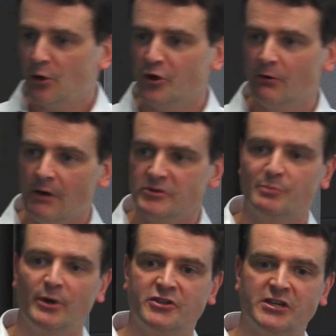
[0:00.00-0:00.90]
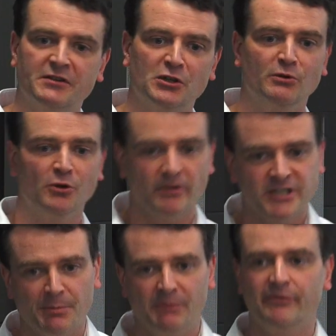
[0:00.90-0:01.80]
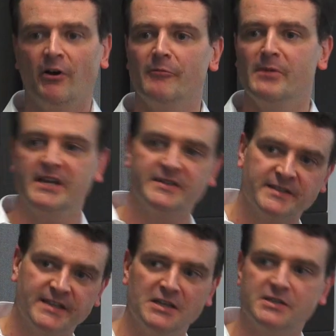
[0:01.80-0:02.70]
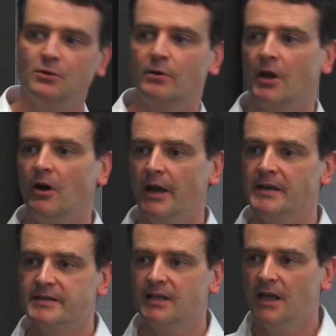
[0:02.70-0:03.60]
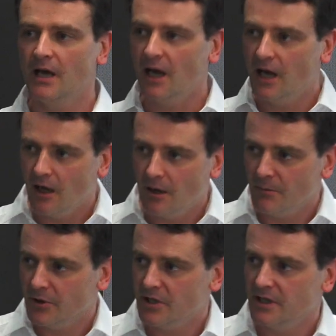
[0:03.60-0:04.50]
on your own spreadsheet that you knocked up in 5 minutes to send to your client, the